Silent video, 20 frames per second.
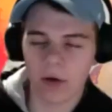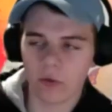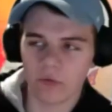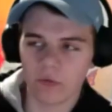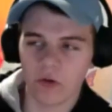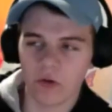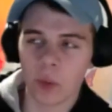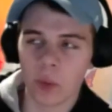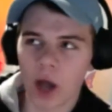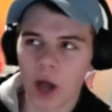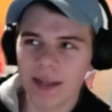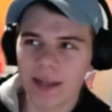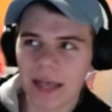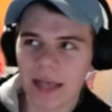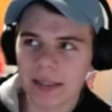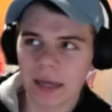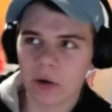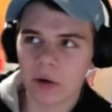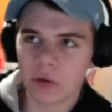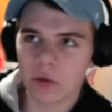for
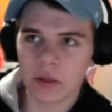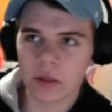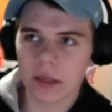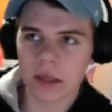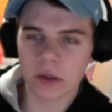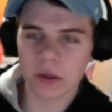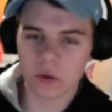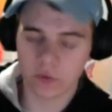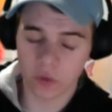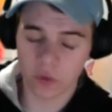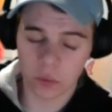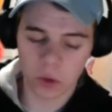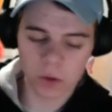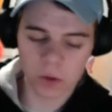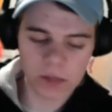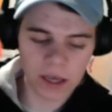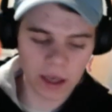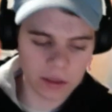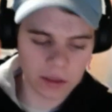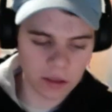podcasts, I don't think they do. For
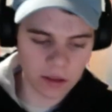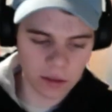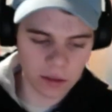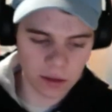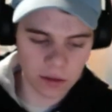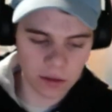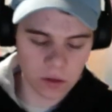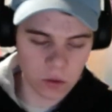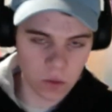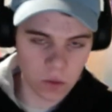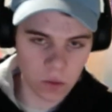music, I think they do.